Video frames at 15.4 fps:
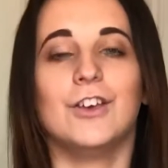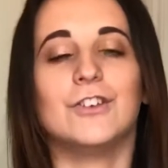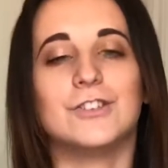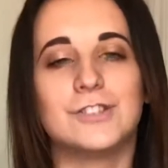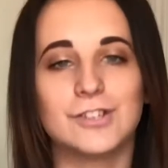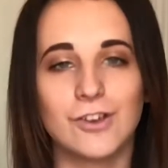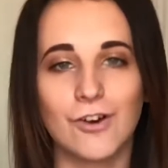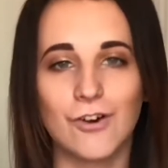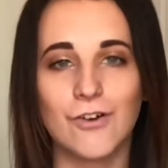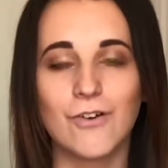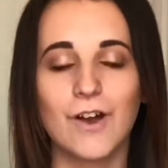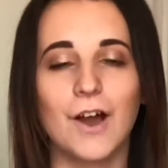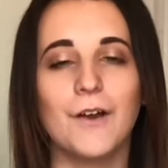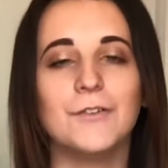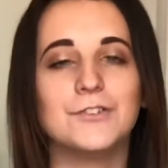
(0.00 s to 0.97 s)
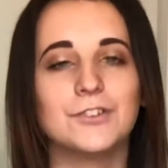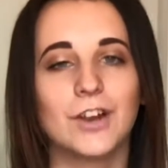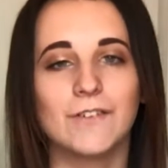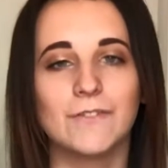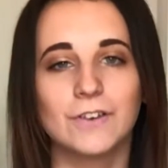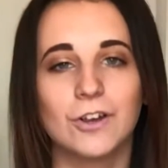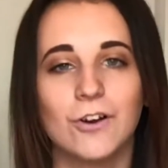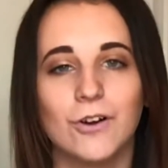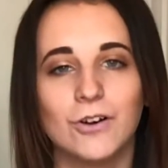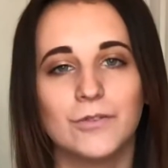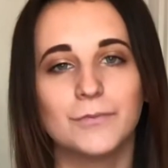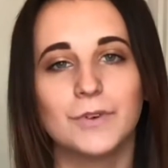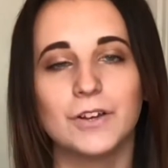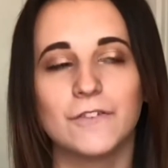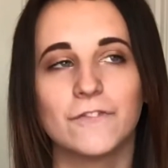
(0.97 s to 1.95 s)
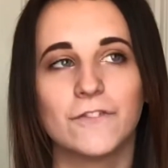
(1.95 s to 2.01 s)
So, I was driving
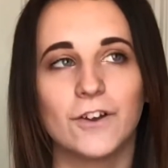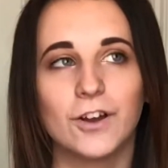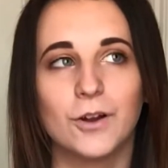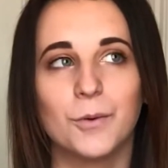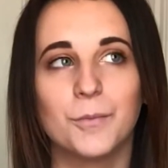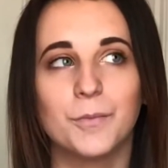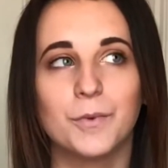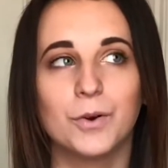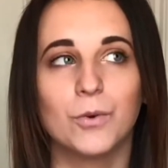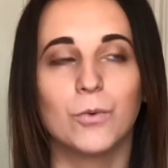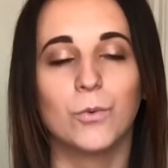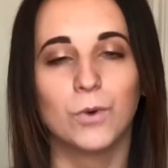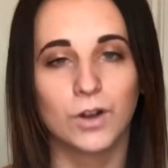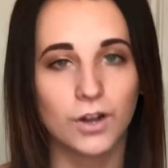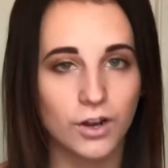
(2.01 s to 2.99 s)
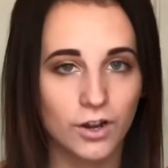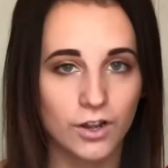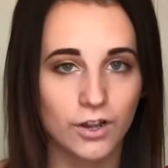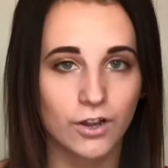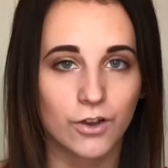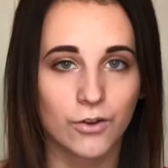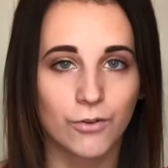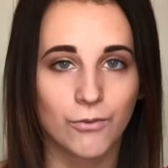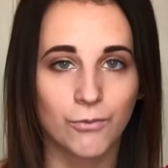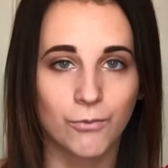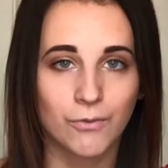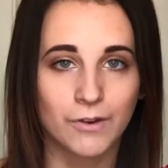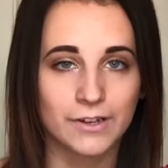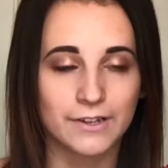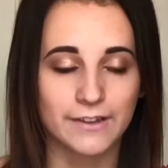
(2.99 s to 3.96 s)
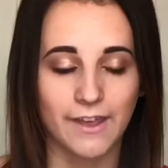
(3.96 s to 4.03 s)
home from work
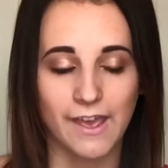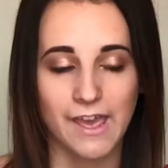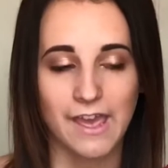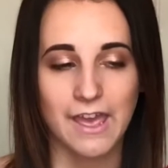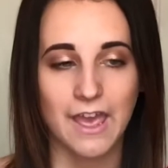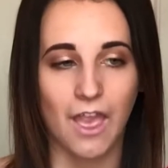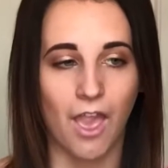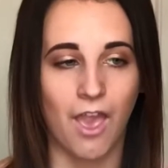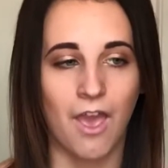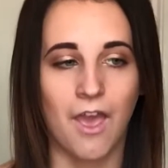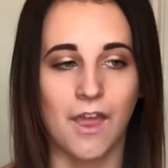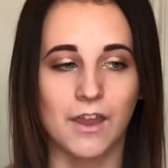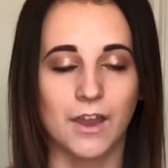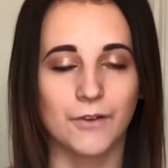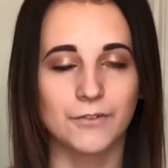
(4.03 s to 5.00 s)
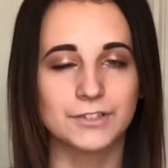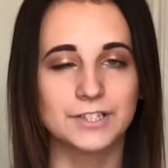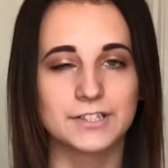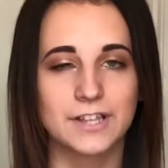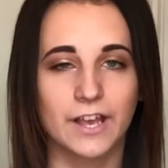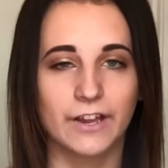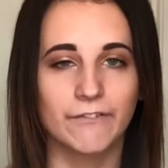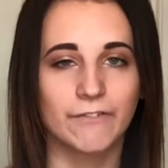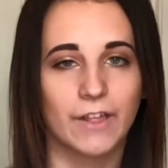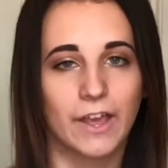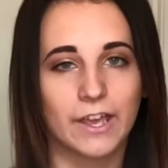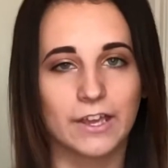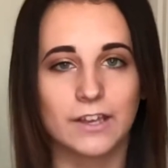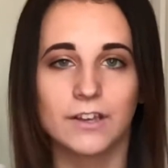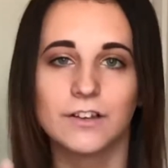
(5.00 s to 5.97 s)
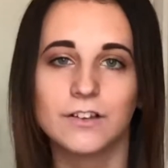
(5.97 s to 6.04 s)
one day and I was just kind of
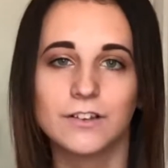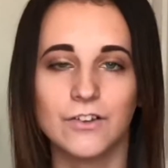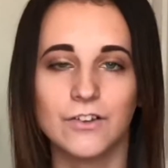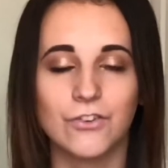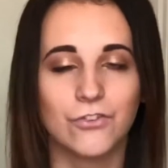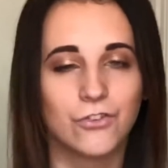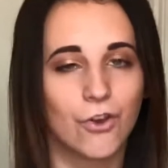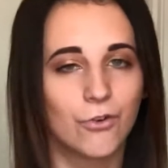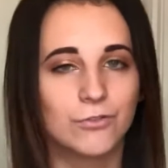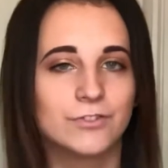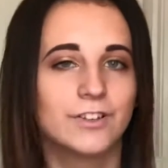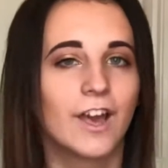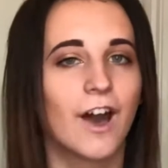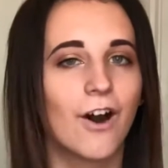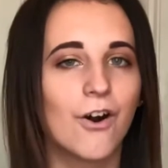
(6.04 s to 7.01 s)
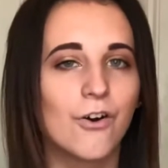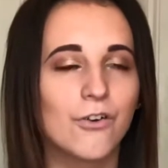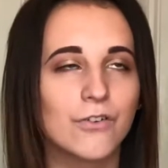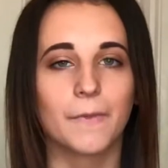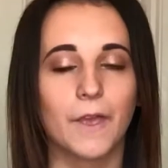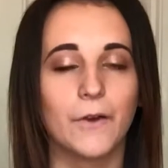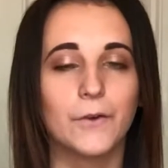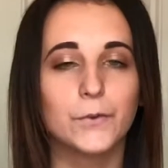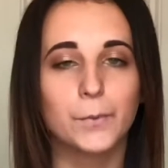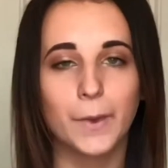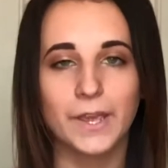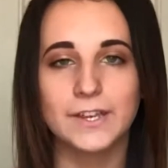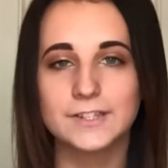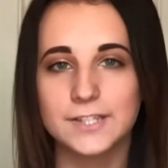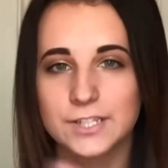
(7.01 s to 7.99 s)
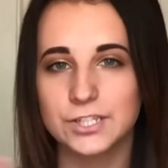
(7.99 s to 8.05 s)
like zoned out. I was
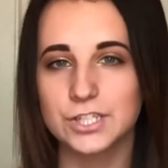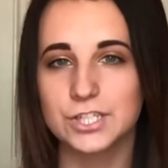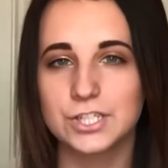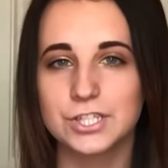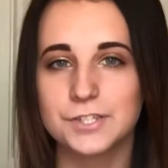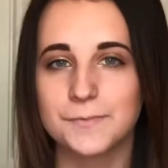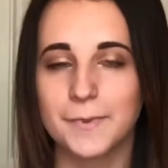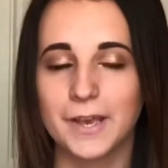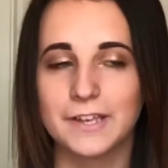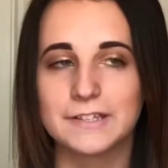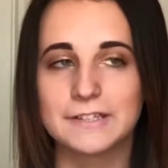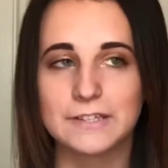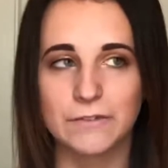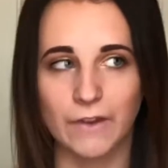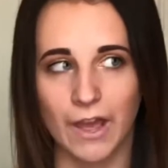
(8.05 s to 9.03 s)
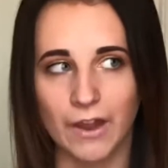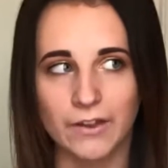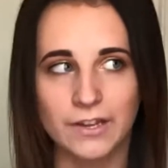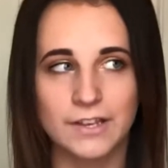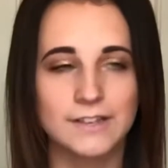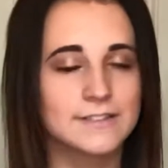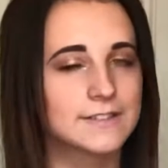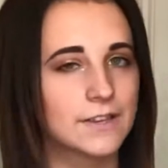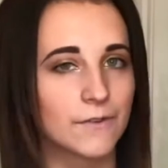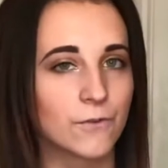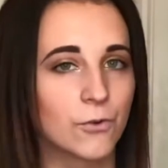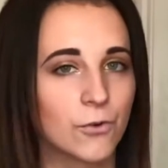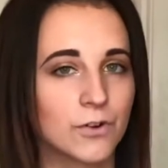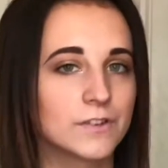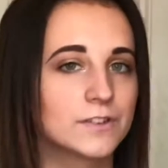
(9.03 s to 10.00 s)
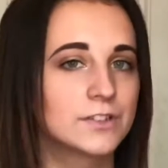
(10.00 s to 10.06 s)
paying attention to my surroundings, of
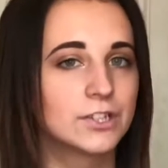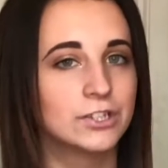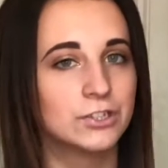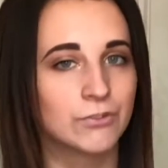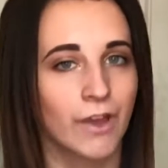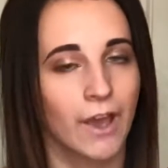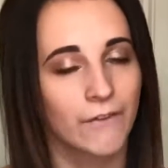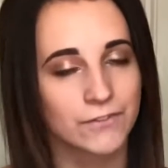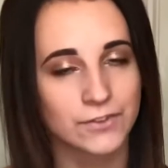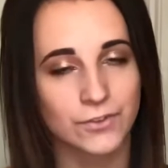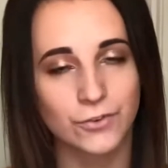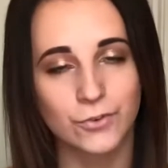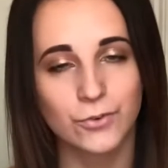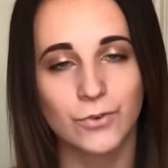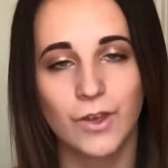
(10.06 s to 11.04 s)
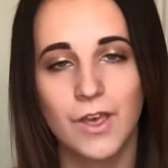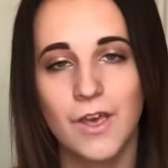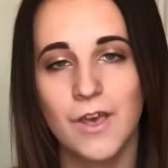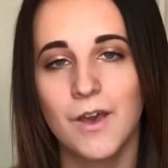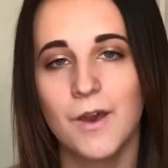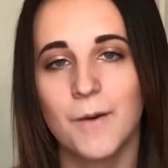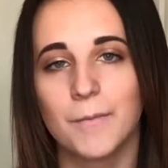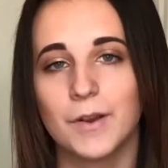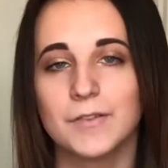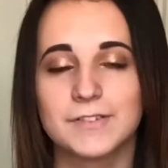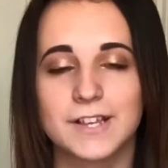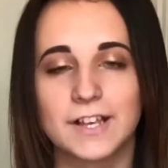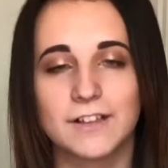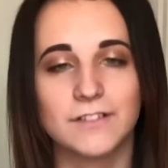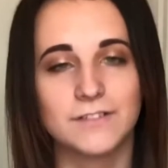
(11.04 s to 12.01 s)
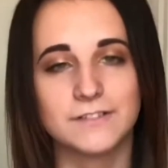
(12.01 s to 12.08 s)
course, because you have to, but it was
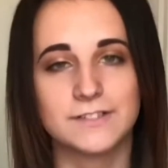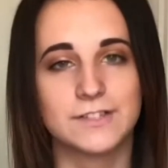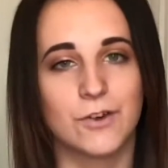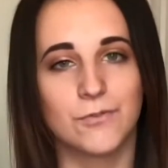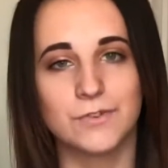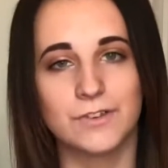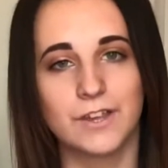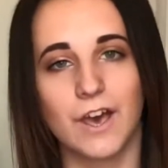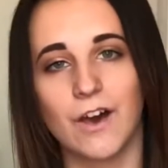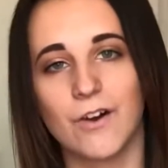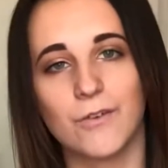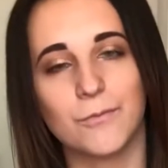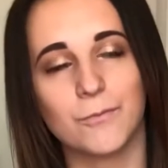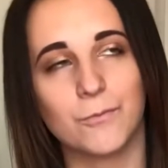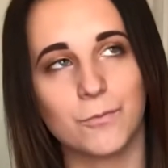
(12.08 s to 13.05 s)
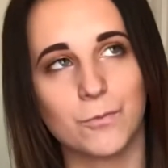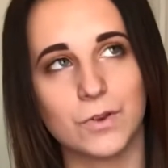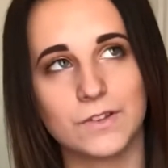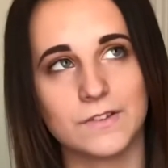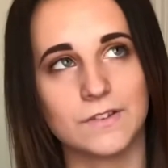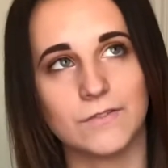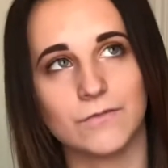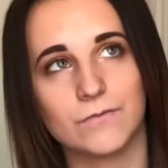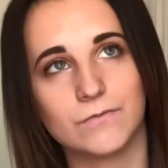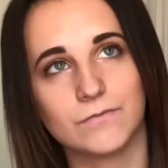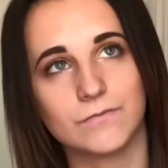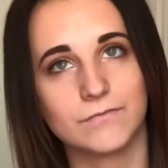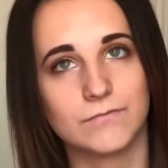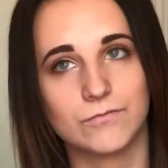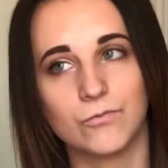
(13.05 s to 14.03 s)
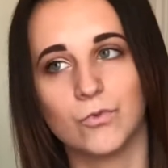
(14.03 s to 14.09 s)
like zoned out, I wasn't
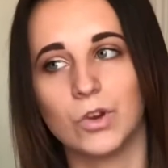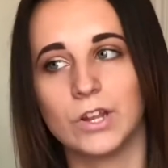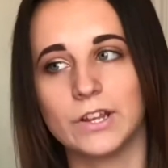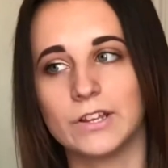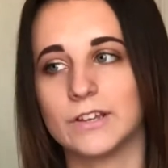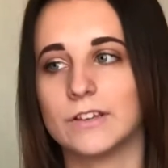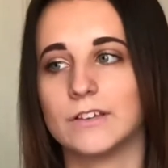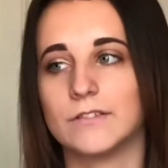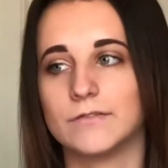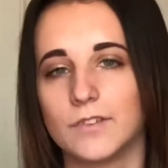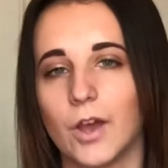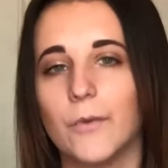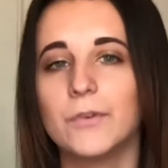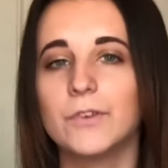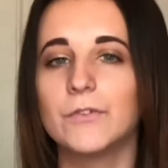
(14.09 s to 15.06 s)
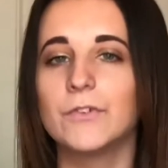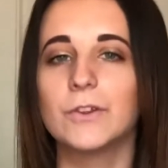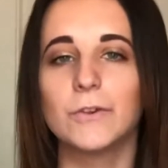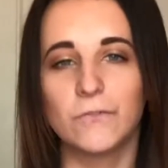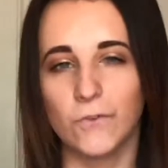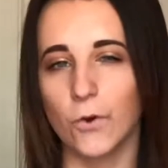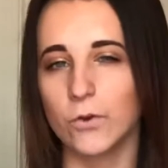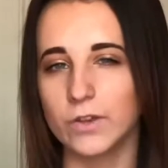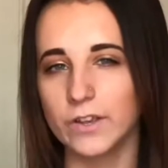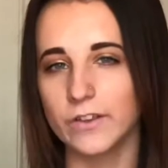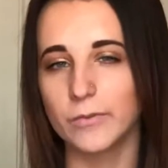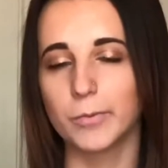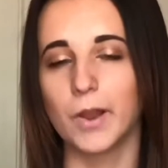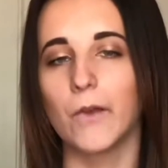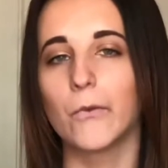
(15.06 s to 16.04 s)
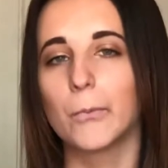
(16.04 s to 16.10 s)
really
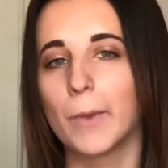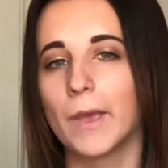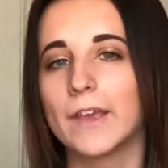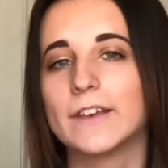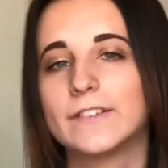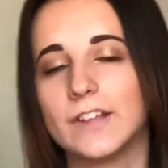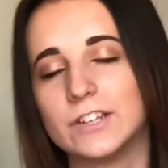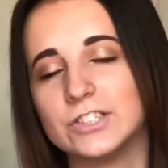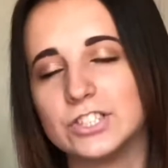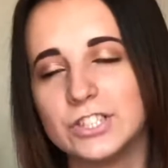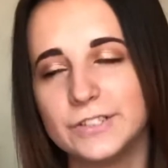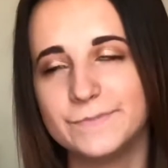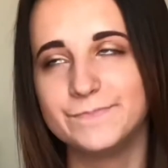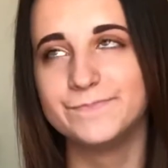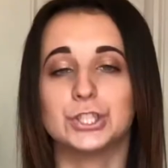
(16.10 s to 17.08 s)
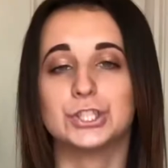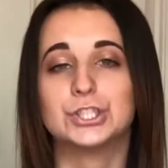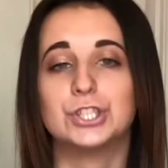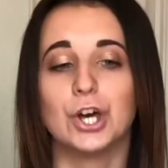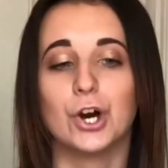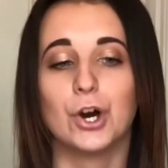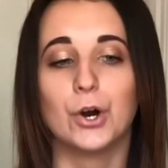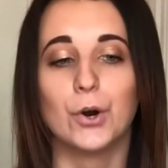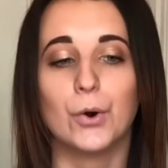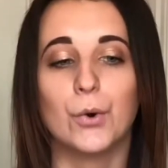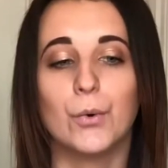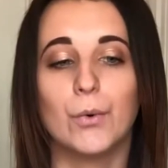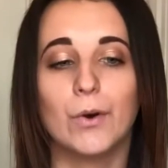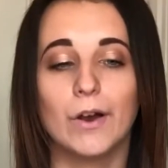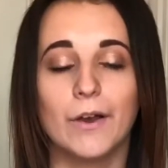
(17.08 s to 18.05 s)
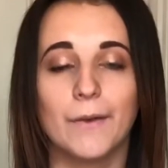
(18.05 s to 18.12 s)
focused, but I was paying attention.
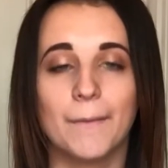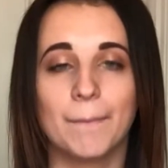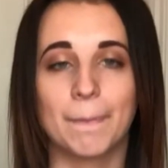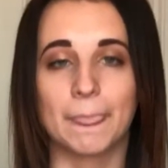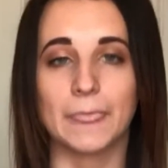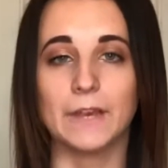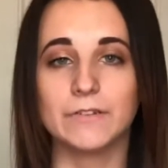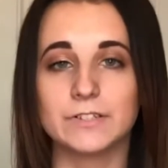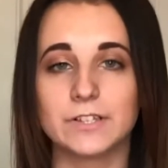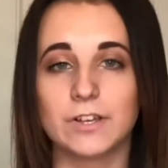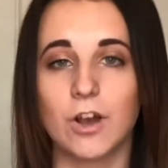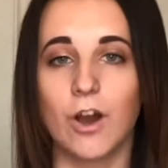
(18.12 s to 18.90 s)
So there was a